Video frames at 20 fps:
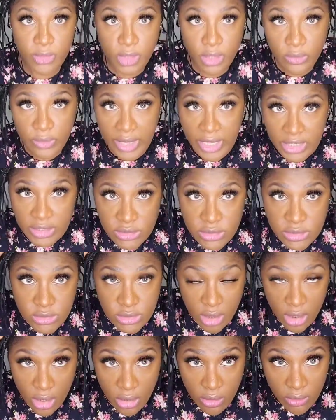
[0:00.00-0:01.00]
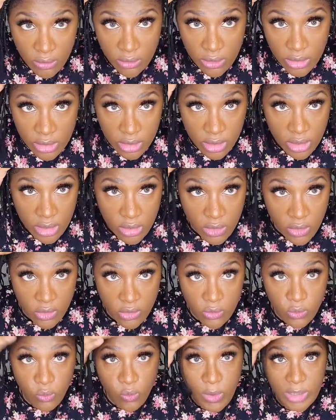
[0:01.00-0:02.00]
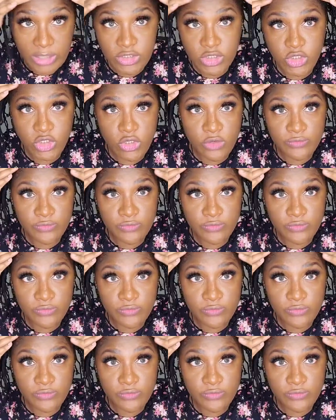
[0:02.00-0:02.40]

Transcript: Okay, so once